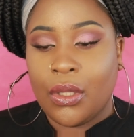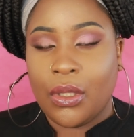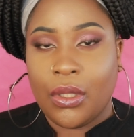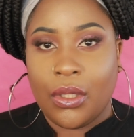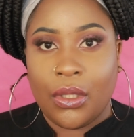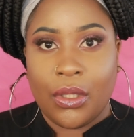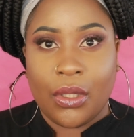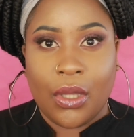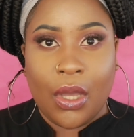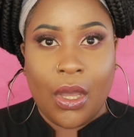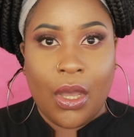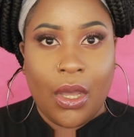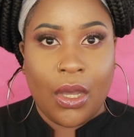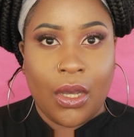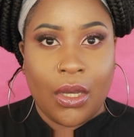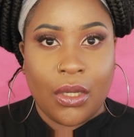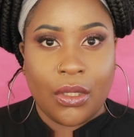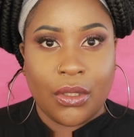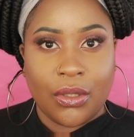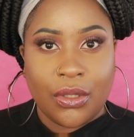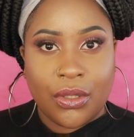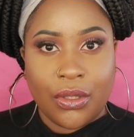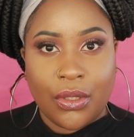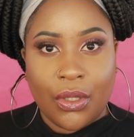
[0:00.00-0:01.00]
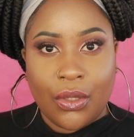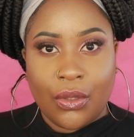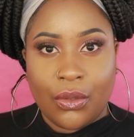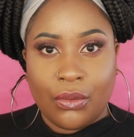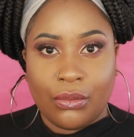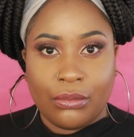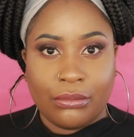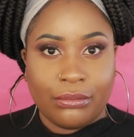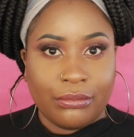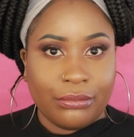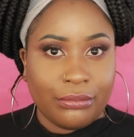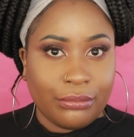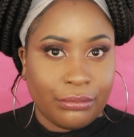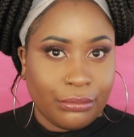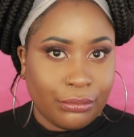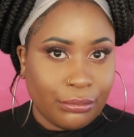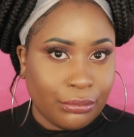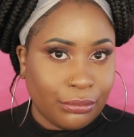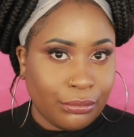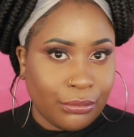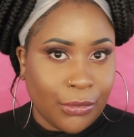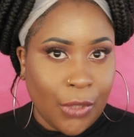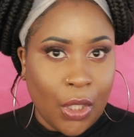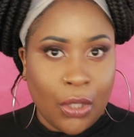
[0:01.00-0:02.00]
yeah, so
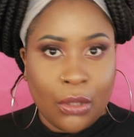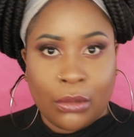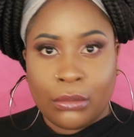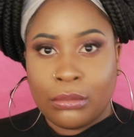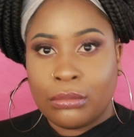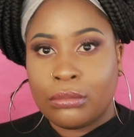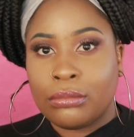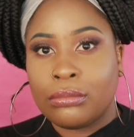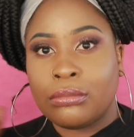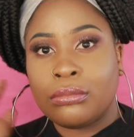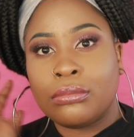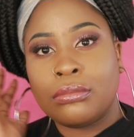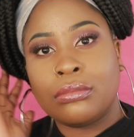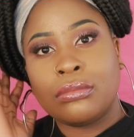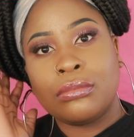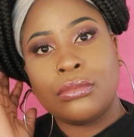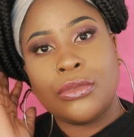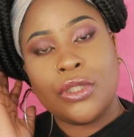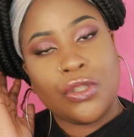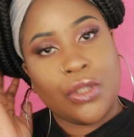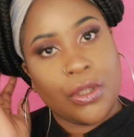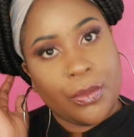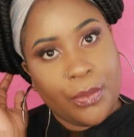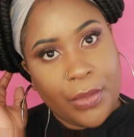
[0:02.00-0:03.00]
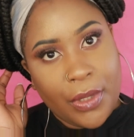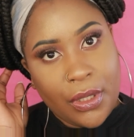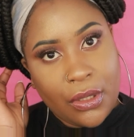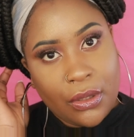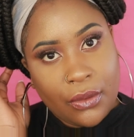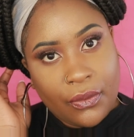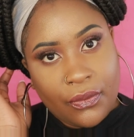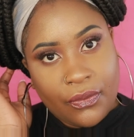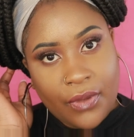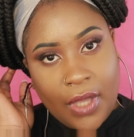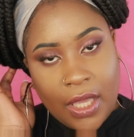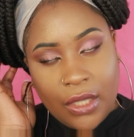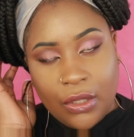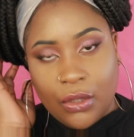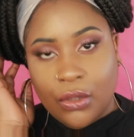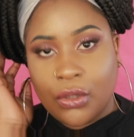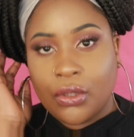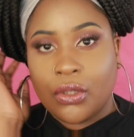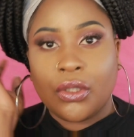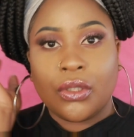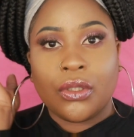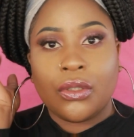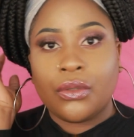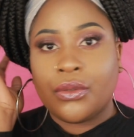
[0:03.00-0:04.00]
this would be the final
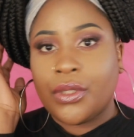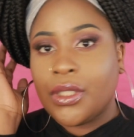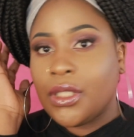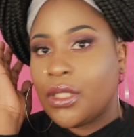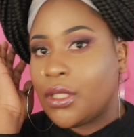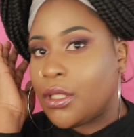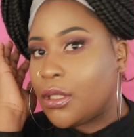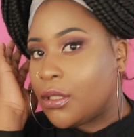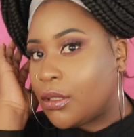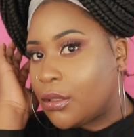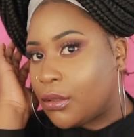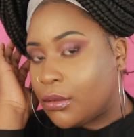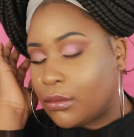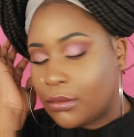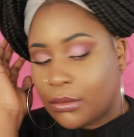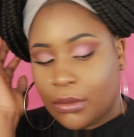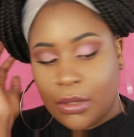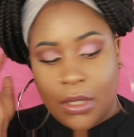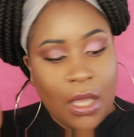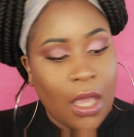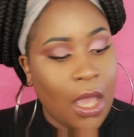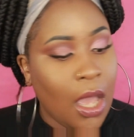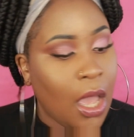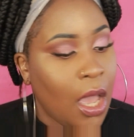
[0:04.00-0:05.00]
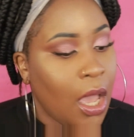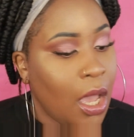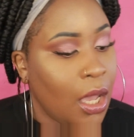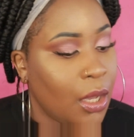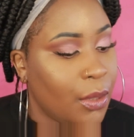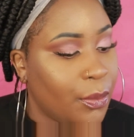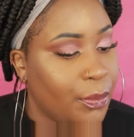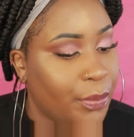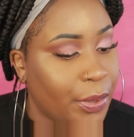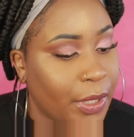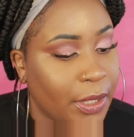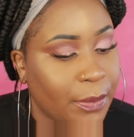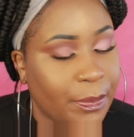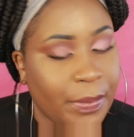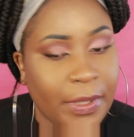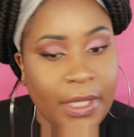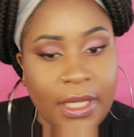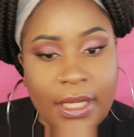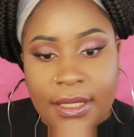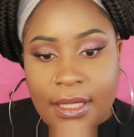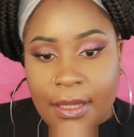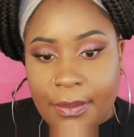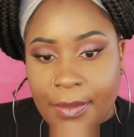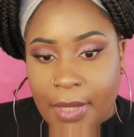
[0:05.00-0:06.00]
look really. But
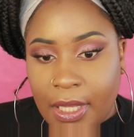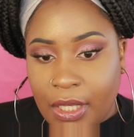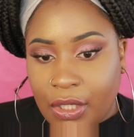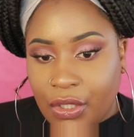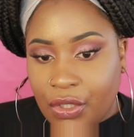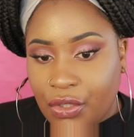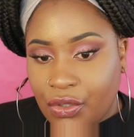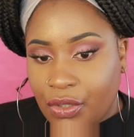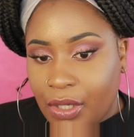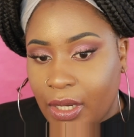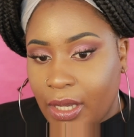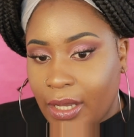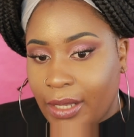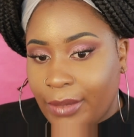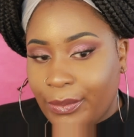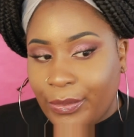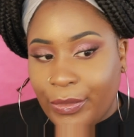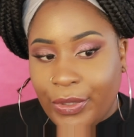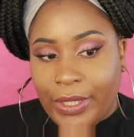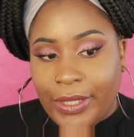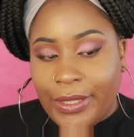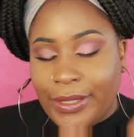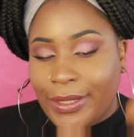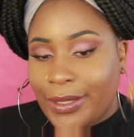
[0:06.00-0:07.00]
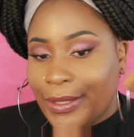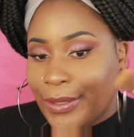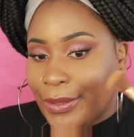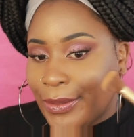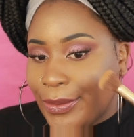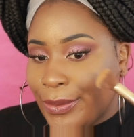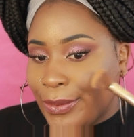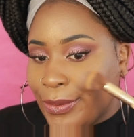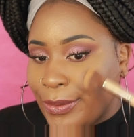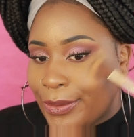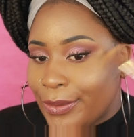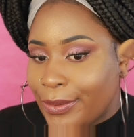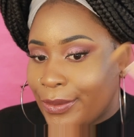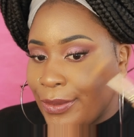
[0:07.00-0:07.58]
because I'm extra, I'm going to